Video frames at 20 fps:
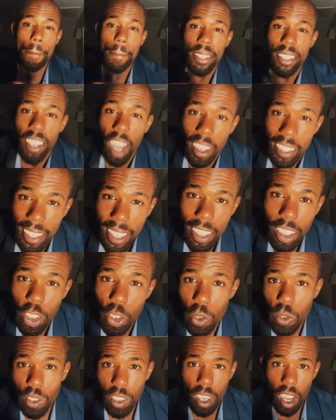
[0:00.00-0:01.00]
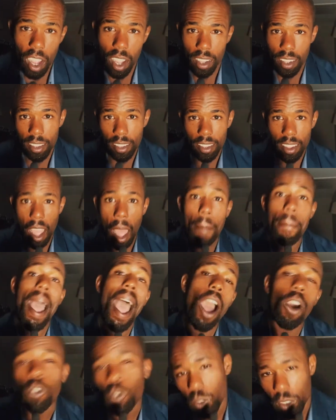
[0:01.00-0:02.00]
But y'all stay tuned, y'all. I'm
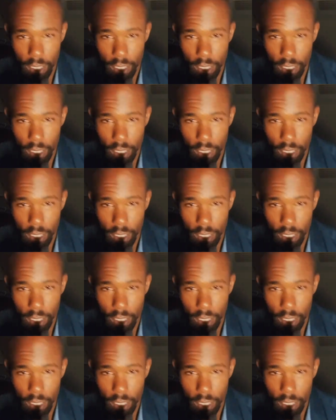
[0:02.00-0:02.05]
out.